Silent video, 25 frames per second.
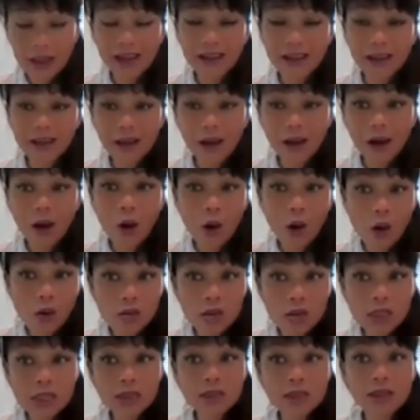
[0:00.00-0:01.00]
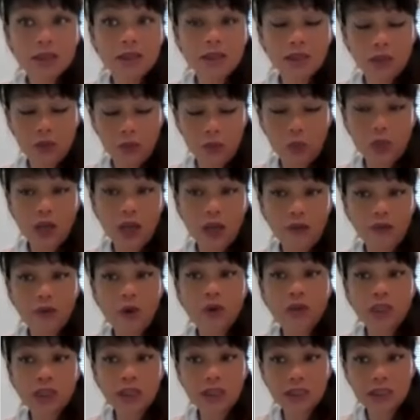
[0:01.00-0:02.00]
That only this we have
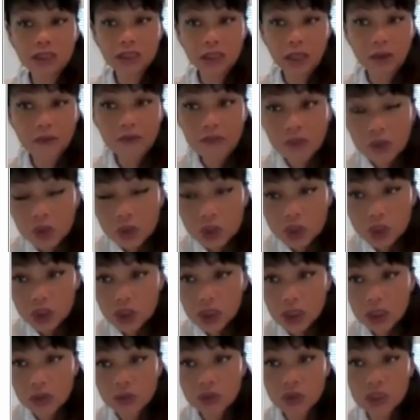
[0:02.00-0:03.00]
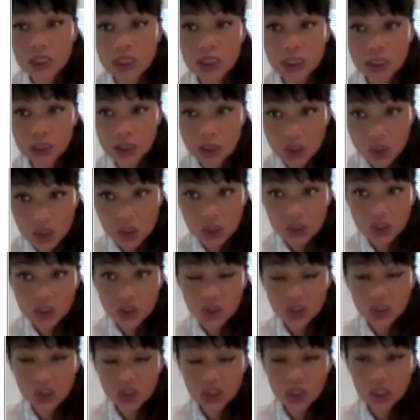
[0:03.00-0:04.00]
only discovered in recent
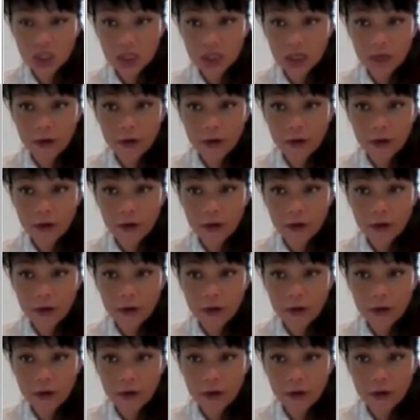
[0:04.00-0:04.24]
years.